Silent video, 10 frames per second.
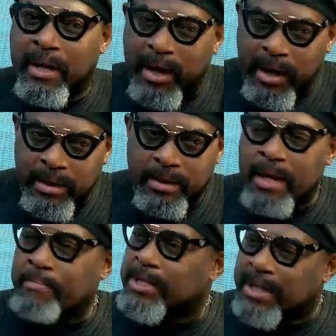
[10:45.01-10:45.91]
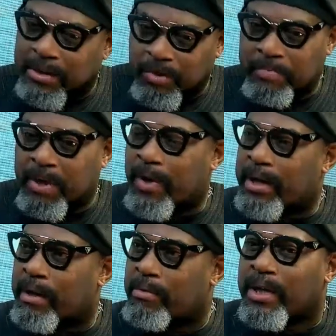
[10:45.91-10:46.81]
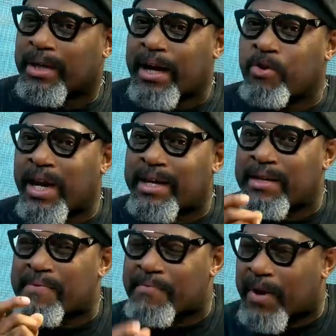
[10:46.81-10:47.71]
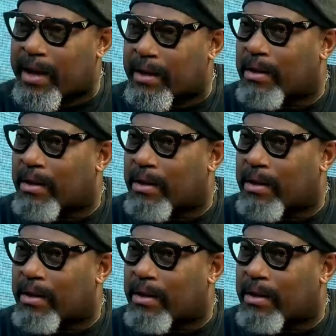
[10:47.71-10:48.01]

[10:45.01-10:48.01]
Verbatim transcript: and then the APC as we speak right now? Can you identify?